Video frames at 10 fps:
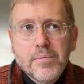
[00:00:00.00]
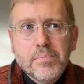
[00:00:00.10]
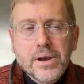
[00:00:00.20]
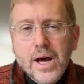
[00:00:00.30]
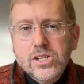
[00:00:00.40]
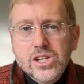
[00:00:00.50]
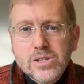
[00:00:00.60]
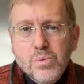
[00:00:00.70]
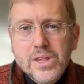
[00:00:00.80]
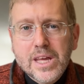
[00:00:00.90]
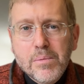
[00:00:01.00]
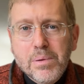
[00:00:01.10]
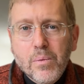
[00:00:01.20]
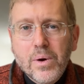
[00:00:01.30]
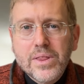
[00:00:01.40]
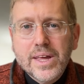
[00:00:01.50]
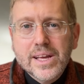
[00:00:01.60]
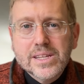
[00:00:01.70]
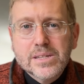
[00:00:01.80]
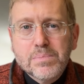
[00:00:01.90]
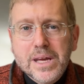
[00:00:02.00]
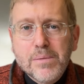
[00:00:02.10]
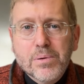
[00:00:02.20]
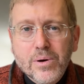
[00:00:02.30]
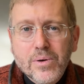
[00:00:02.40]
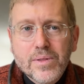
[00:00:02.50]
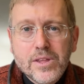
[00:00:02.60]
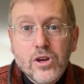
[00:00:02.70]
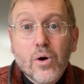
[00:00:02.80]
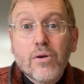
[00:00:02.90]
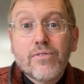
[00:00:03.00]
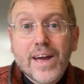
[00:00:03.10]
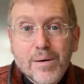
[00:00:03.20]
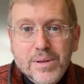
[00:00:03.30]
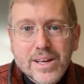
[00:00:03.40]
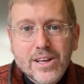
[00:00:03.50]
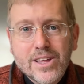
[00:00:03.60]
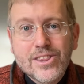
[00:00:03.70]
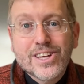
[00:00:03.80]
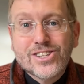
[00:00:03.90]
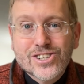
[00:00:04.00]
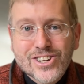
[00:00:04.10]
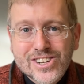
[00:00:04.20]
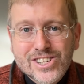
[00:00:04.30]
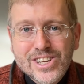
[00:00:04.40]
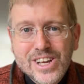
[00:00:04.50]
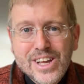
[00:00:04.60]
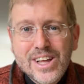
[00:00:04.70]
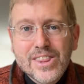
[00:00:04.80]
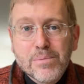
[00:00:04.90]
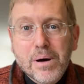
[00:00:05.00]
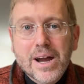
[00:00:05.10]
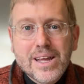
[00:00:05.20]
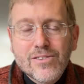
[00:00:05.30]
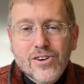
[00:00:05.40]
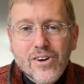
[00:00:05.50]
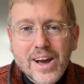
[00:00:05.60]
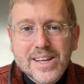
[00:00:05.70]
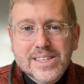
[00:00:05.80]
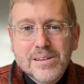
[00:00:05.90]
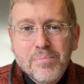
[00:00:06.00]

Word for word: but not just with Him, but with His people, your family, the church, the body of Christ,